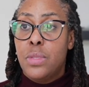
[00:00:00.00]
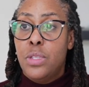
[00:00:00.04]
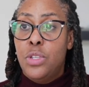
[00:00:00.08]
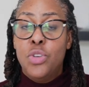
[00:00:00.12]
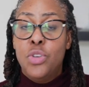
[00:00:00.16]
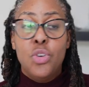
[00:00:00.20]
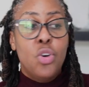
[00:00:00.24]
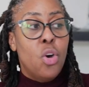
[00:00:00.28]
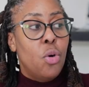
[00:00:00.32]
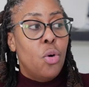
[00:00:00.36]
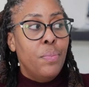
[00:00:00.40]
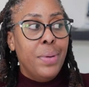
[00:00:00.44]

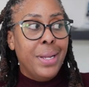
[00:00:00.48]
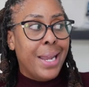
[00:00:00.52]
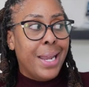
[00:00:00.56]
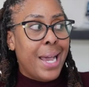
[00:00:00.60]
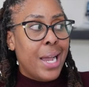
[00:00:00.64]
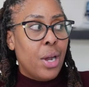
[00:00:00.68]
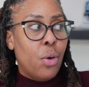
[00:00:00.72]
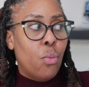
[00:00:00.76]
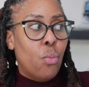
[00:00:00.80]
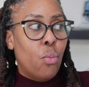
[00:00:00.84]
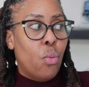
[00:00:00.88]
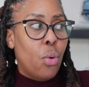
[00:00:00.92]
You're going to be
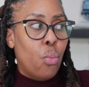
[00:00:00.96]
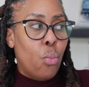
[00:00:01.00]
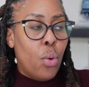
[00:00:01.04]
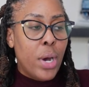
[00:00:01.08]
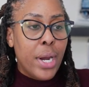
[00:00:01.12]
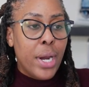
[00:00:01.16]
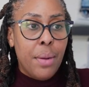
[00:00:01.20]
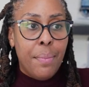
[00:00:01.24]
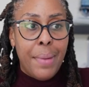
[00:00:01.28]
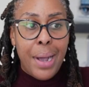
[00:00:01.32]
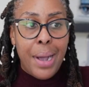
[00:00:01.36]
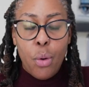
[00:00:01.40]
like, well,
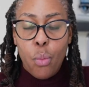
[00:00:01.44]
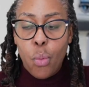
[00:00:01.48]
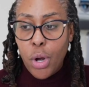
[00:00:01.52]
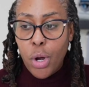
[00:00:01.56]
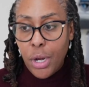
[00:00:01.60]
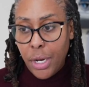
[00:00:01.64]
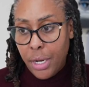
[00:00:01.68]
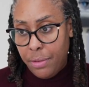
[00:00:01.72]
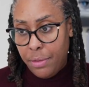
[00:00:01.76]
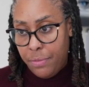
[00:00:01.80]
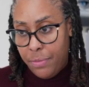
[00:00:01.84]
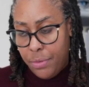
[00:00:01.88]
what am I
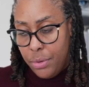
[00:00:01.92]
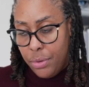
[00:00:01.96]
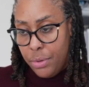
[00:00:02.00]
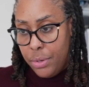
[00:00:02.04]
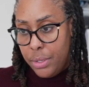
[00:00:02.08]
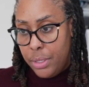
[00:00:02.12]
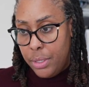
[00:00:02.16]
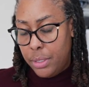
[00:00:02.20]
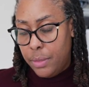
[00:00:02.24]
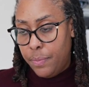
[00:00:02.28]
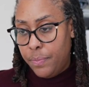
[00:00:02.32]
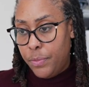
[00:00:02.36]
working
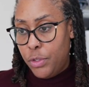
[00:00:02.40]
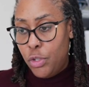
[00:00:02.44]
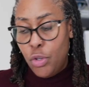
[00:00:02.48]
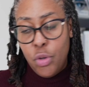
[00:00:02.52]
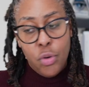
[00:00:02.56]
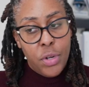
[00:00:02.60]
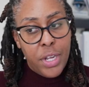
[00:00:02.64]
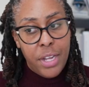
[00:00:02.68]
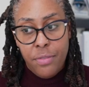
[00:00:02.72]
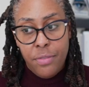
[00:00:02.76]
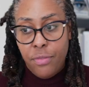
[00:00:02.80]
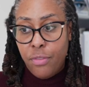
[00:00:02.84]
for? You're
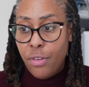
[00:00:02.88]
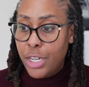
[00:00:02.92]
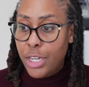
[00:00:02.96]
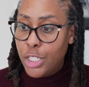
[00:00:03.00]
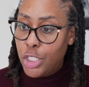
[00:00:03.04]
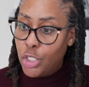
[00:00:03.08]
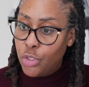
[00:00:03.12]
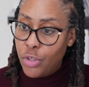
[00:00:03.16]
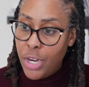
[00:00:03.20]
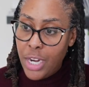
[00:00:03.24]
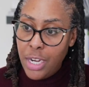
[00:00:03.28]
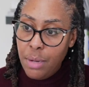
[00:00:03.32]
going to get
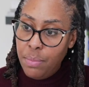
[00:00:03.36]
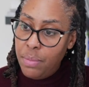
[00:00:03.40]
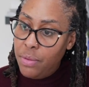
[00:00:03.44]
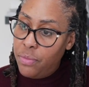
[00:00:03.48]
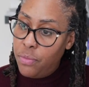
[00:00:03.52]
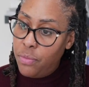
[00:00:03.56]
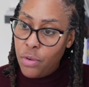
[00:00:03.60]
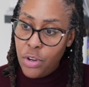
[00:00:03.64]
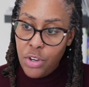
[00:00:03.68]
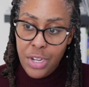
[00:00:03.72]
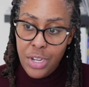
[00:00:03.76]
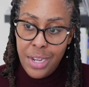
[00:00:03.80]
frustrated
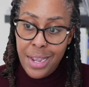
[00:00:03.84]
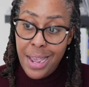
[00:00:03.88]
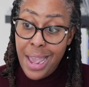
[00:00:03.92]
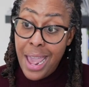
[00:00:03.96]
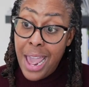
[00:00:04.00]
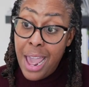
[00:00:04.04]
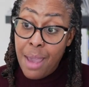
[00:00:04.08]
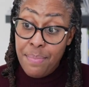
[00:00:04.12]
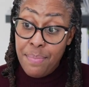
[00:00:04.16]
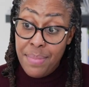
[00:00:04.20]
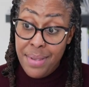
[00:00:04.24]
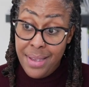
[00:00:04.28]
before you get
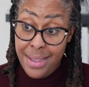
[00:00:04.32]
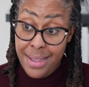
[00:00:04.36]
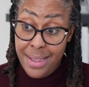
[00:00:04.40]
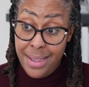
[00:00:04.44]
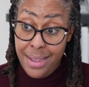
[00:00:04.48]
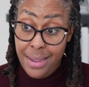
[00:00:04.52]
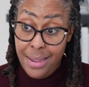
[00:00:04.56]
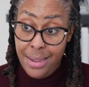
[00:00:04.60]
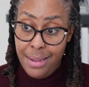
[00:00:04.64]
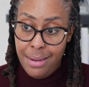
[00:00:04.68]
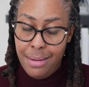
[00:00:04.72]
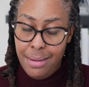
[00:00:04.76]
happy
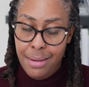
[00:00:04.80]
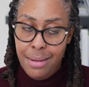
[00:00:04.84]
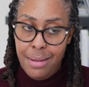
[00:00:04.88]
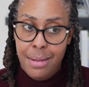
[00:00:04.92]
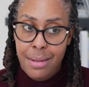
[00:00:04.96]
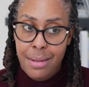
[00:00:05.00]
again.